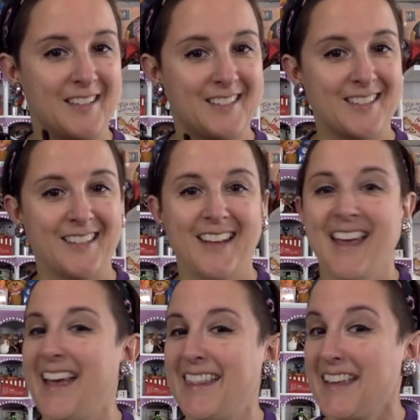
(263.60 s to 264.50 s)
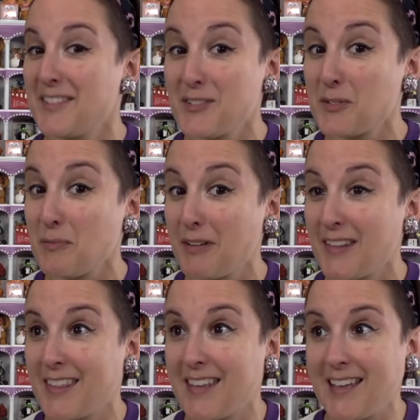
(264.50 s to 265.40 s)
this. And that's just one of
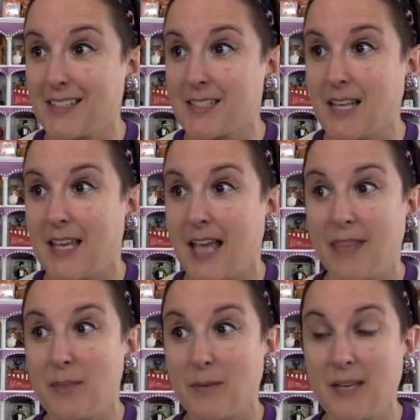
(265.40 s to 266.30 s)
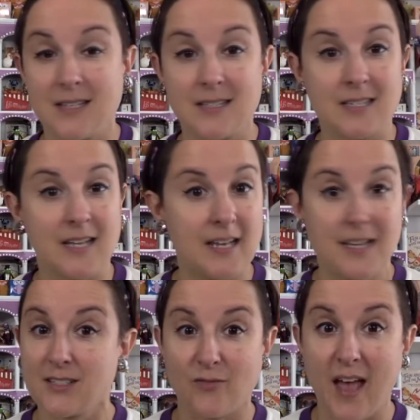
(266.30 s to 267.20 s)
the things. Like at the bins,
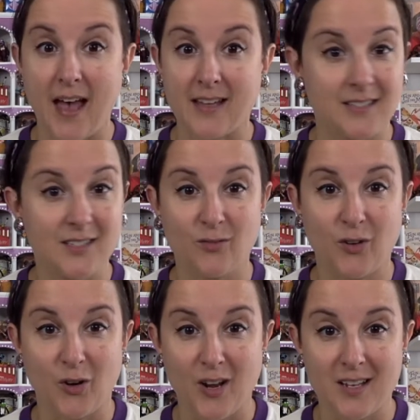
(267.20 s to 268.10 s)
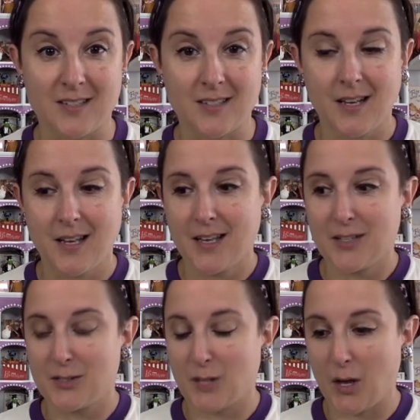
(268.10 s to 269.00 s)
it's fast, it's furious.
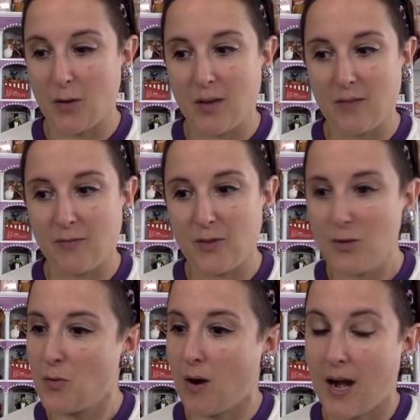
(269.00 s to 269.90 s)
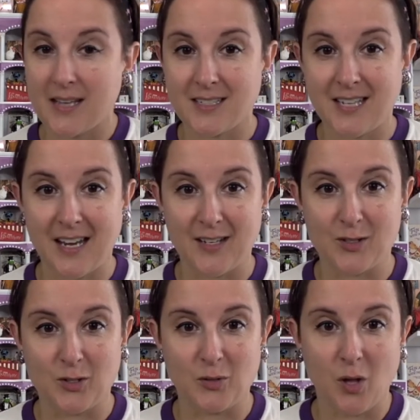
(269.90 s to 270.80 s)
So if you are hesitating
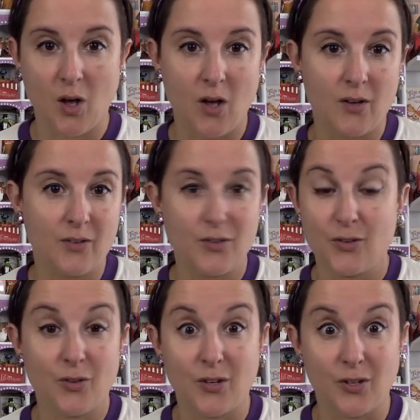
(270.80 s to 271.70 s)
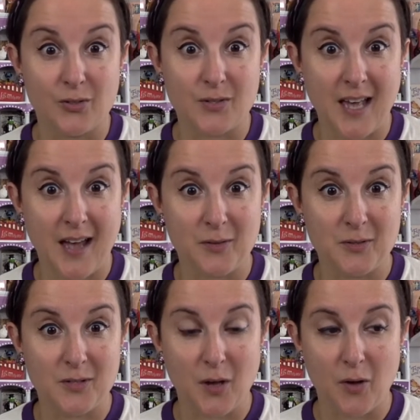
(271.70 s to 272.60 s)
too long, you're going to lose out.
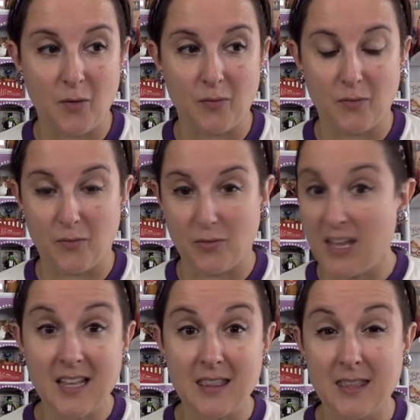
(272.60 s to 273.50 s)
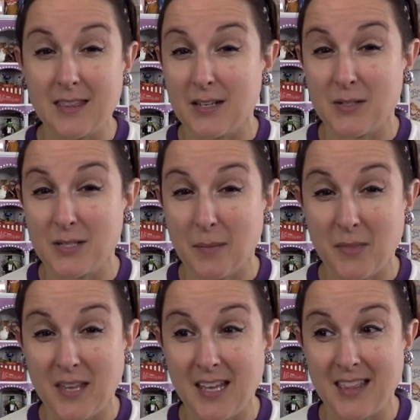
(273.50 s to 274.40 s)
So if you think that there's
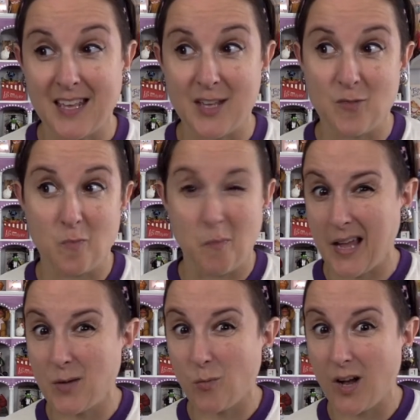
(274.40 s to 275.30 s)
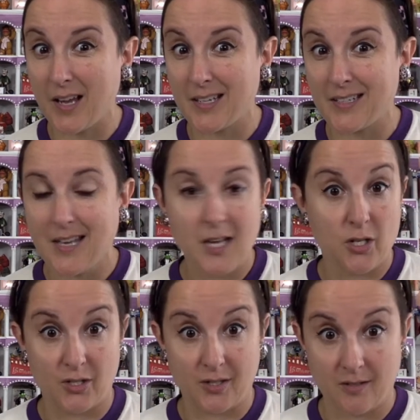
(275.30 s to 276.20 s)
something that you might want,
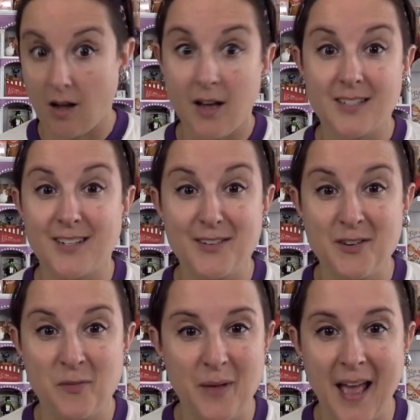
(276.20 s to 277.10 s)
just toss it in your